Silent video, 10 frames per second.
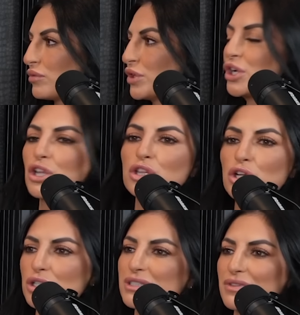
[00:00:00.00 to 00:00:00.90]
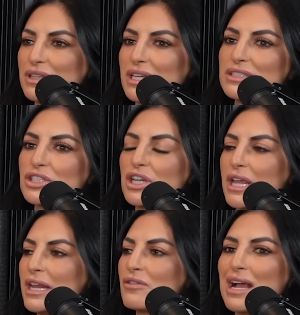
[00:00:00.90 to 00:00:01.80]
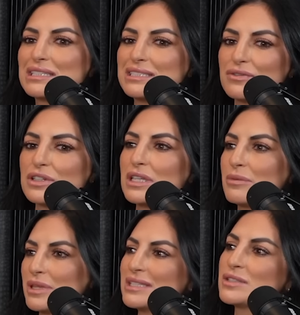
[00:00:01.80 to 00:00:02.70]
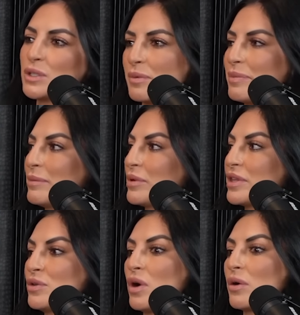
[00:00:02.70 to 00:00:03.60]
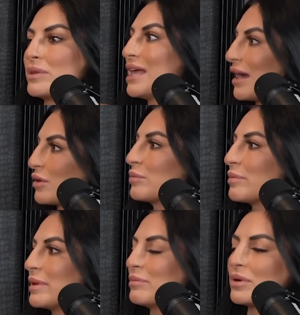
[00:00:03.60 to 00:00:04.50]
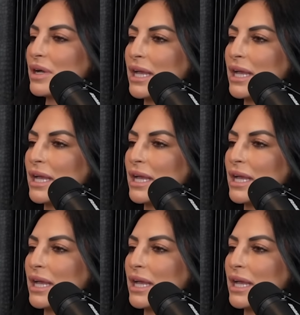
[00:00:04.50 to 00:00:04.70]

You're going to learn different things. You're going to interact differently with this group of people than you are with that group of people.